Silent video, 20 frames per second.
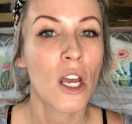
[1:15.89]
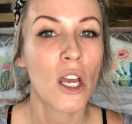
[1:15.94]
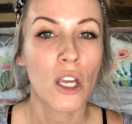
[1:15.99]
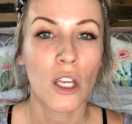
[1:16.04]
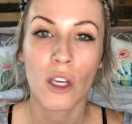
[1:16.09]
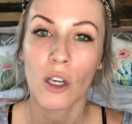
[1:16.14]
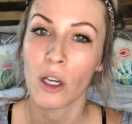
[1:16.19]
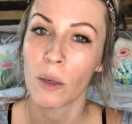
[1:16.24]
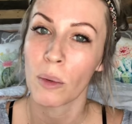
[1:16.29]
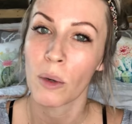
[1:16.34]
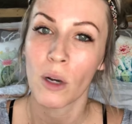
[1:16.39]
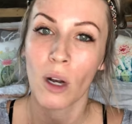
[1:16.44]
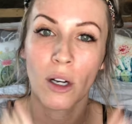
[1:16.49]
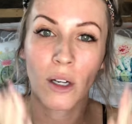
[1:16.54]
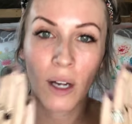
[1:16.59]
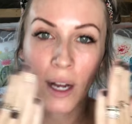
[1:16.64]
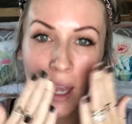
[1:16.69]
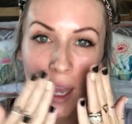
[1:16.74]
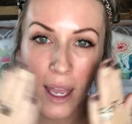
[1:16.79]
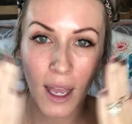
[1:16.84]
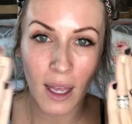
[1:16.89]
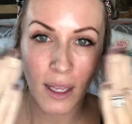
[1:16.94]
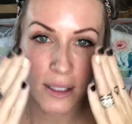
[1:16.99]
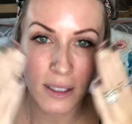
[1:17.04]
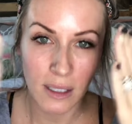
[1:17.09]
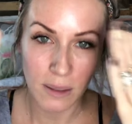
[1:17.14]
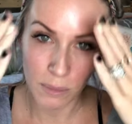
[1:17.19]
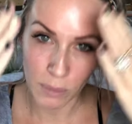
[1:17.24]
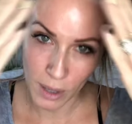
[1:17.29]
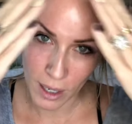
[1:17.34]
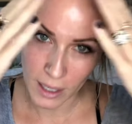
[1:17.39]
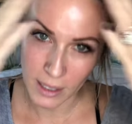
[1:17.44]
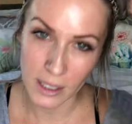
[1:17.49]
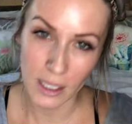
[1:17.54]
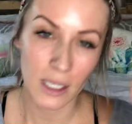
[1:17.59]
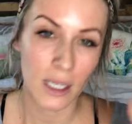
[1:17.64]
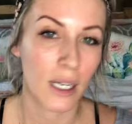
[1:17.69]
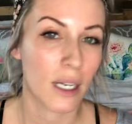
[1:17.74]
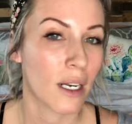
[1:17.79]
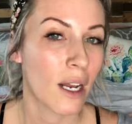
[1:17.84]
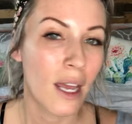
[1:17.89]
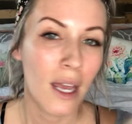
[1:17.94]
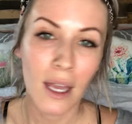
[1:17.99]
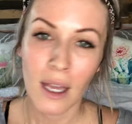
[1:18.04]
You could put it on your hands and press it in.